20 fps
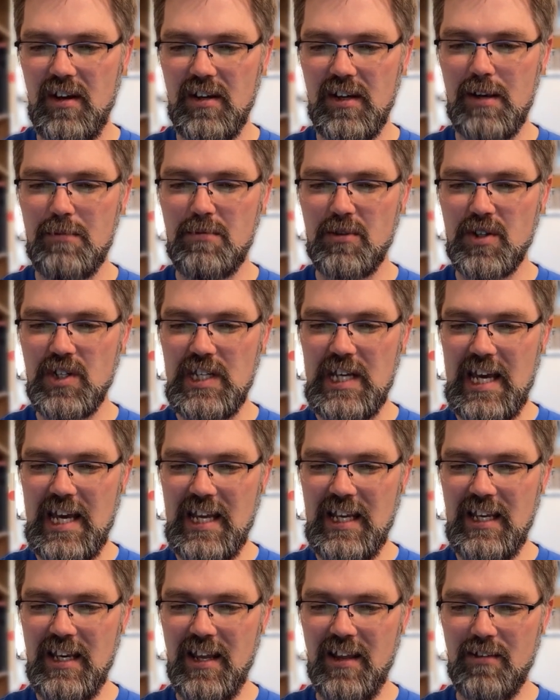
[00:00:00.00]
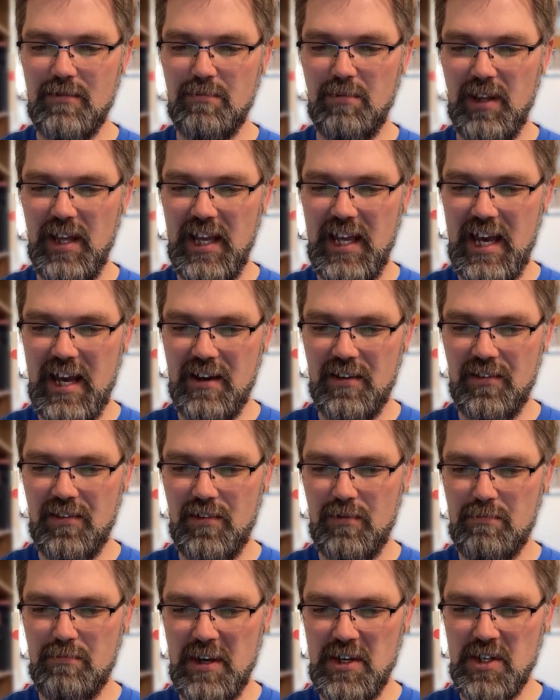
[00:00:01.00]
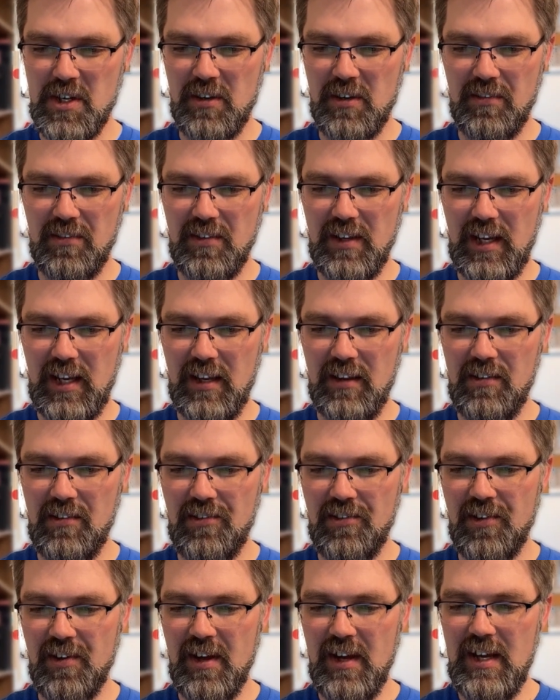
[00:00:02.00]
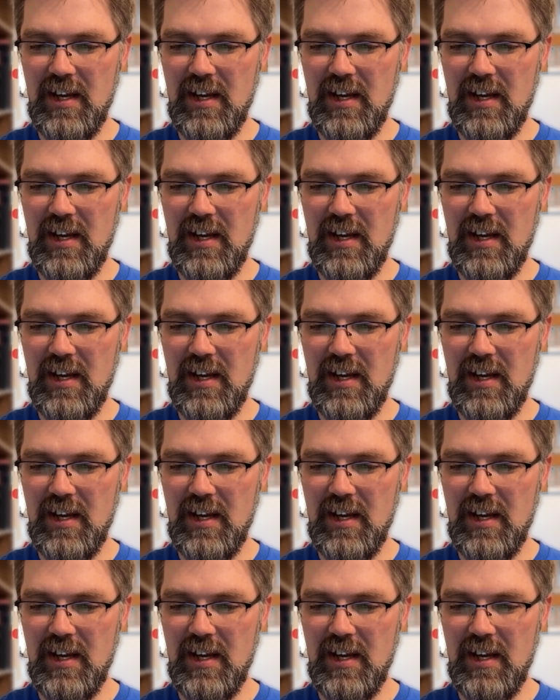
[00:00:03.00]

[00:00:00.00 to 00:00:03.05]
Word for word: Number ten is Bleak House by Charles Dickens.